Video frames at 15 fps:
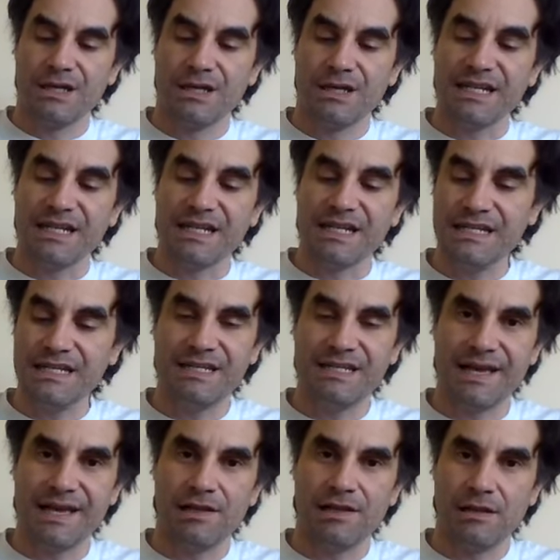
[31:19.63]
they
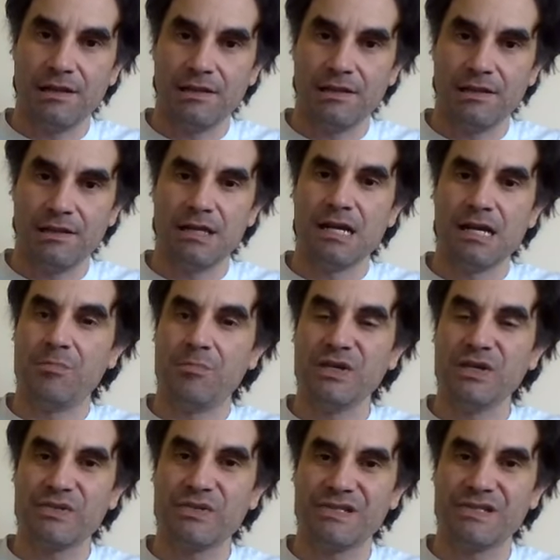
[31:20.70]
detail
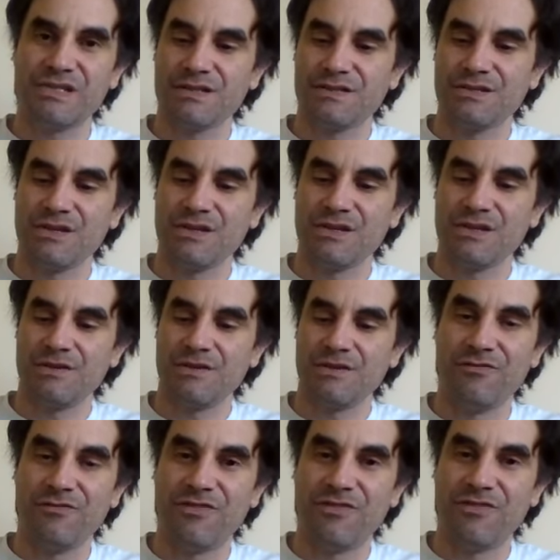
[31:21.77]
abuses,
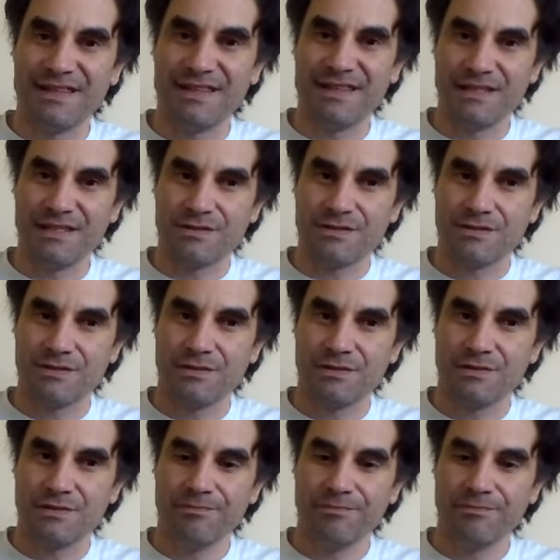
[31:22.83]
violence,